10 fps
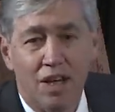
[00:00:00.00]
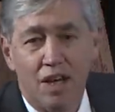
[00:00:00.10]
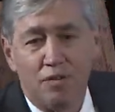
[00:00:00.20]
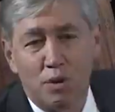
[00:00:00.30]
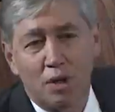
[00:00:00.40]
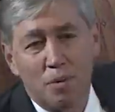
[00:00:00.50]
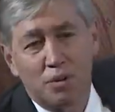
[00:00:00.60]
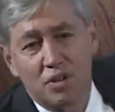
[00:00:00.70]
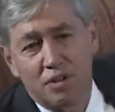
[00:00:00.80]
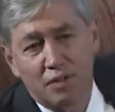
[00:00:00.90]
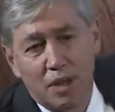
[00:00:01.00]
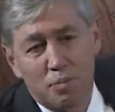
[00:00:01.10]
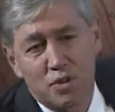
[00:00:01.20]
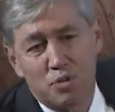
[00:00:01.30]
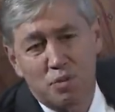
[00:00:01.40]
If you were able to
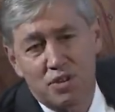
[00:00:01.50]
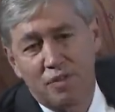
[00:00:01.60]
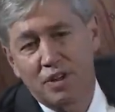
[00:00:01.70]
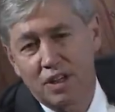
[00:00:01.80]
develop a specific